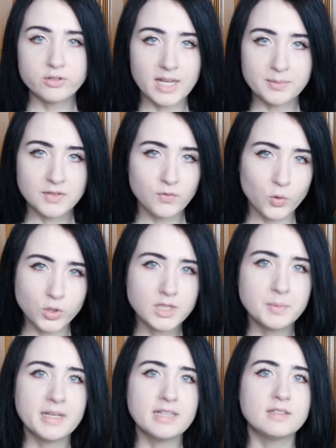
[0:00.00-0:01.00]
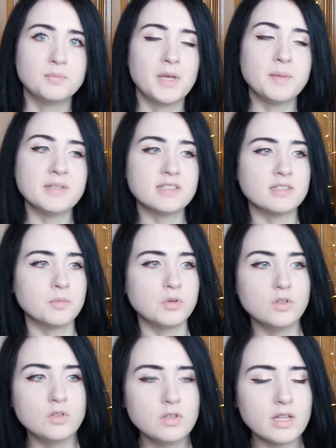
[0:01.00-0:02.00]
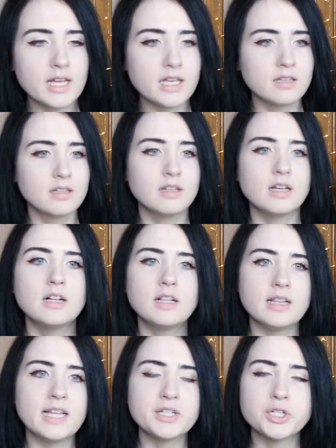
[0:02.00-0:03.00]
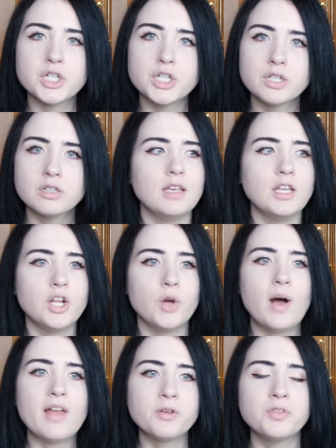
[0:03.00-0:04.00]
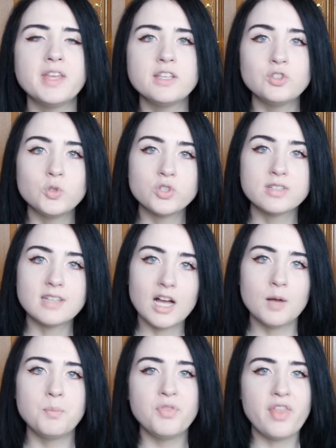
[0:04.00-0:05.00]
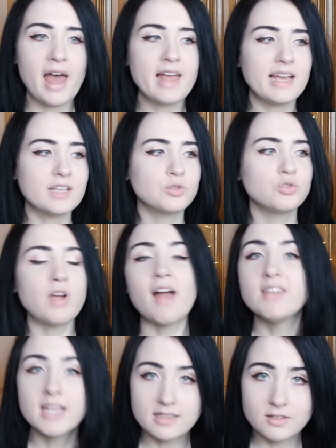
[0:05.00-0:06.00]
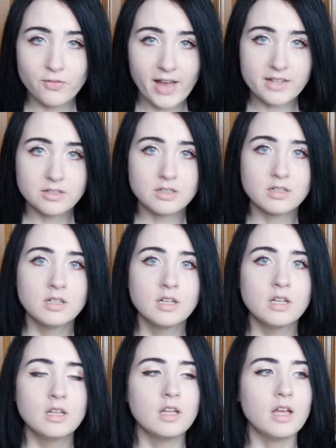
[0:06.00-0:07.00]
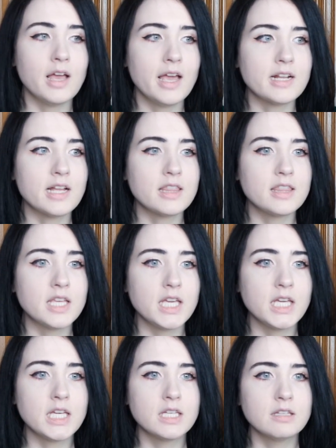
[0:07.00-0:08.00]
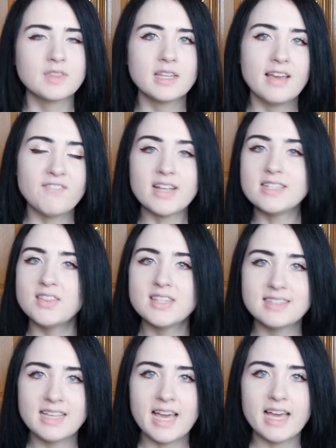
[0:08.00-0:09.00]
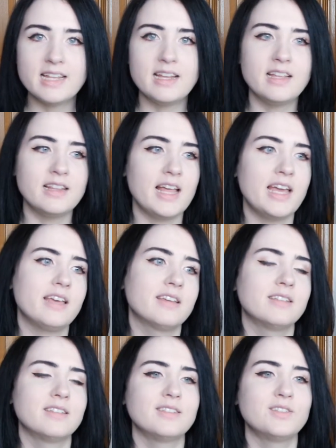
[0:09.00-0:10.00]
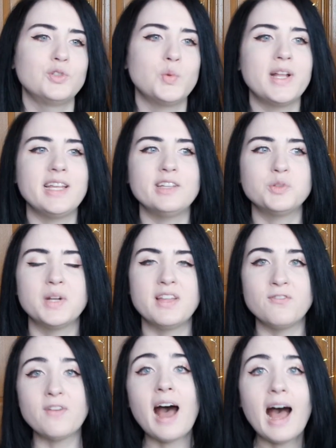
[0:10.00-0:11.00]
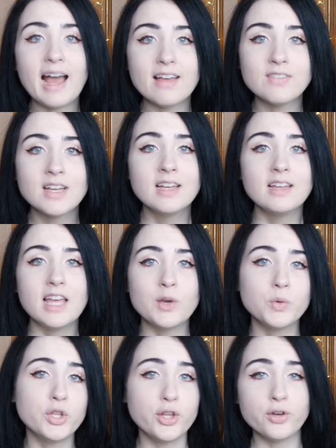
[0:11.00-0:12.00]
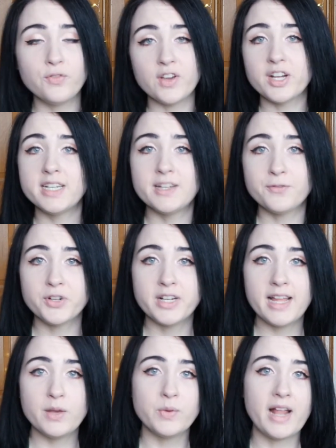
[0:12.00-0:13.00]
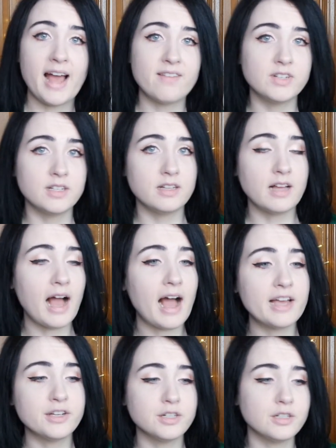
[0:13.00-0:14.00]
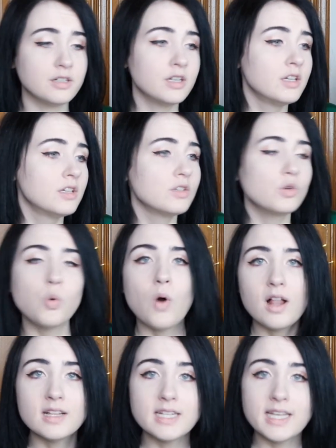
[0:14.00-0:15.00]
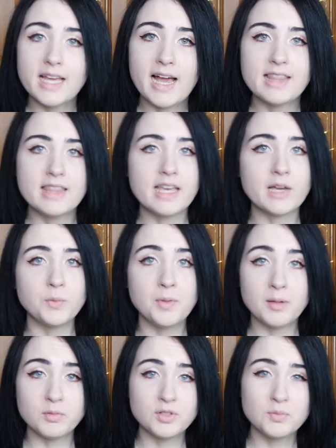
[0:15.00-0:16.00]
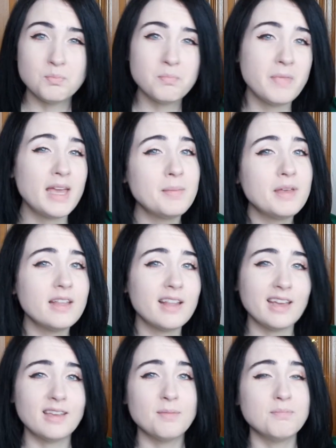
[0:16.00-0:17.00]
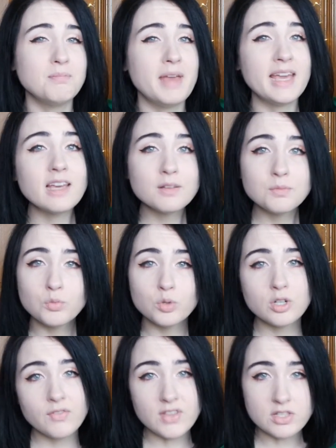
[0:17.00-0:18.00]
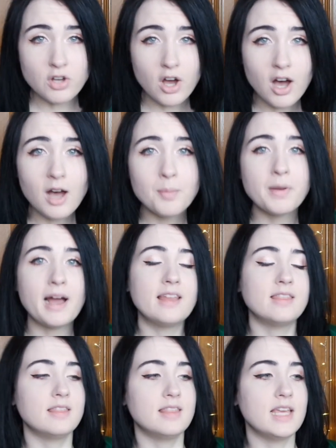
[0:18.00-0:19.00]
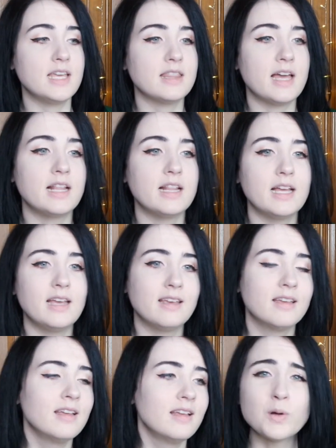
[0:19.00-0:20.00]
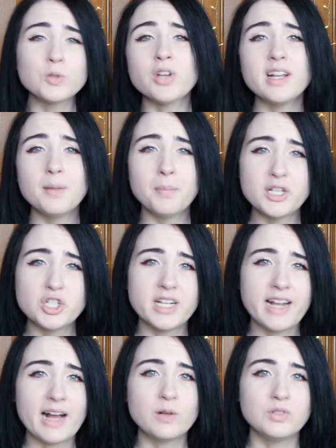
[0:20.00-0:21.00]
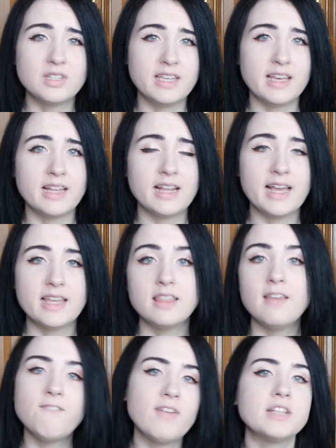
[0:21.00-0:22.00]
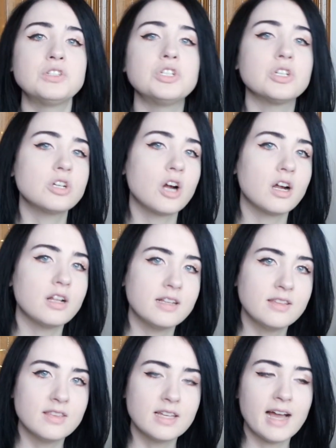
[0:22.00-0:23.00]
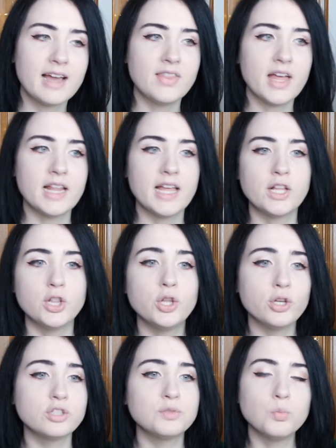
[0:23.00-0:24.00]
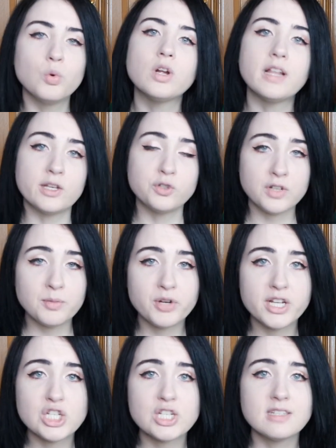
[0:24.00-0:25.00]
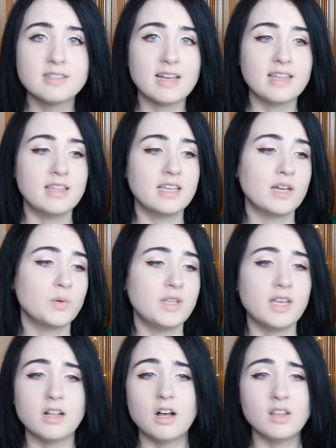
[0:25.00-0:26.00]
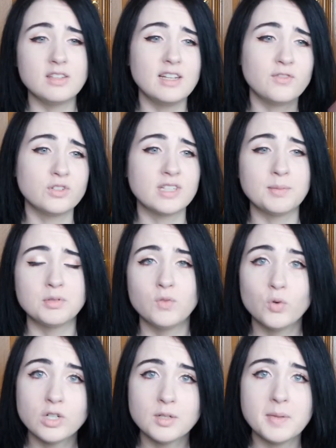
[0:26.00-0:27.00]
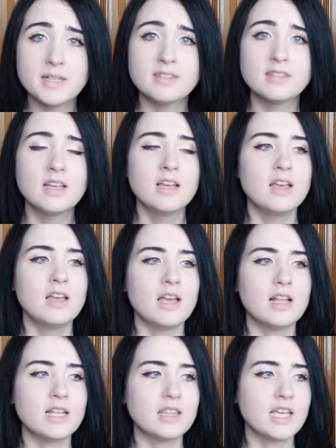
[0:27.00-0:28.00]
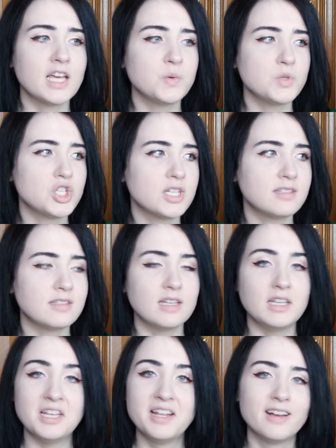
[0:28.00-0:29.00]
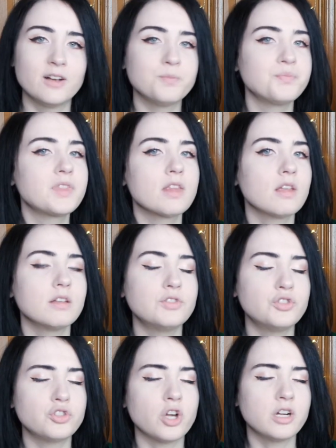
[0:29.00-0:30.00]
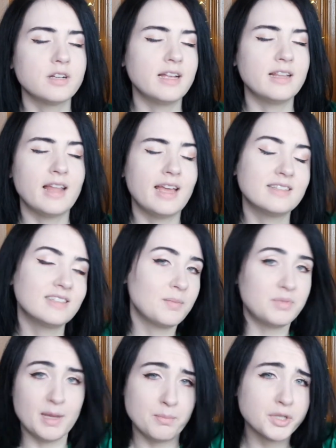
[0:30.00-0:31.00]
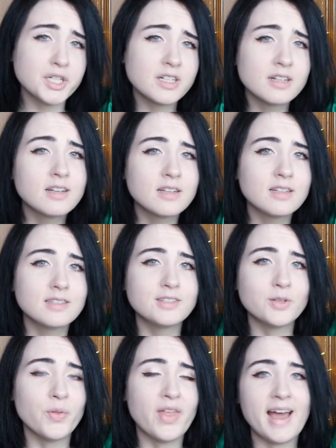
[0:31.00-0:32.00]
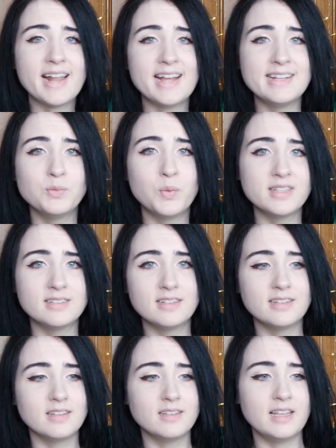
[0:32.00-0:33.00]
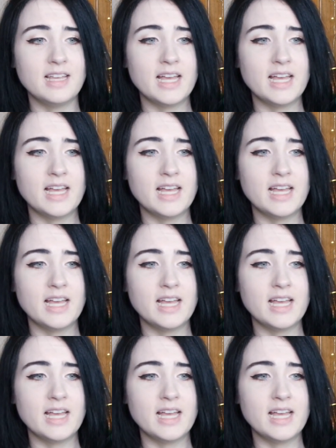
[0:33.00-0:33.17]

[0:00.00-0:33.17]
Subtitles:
other types of ornaments, maybe some like glitter, you know, other things to just up that extravagance factor. And I think if I did this again in like 2025, it would look very different. It would have a higher quality. I think it would be able to maybe like make more of the top. I think that like I would try to budget it out to get like the fancier garland, the kind that like looks more like tree branches. I think I would get all the different types of ornaments, and I think I would just, you know, start in like September so that I wasn't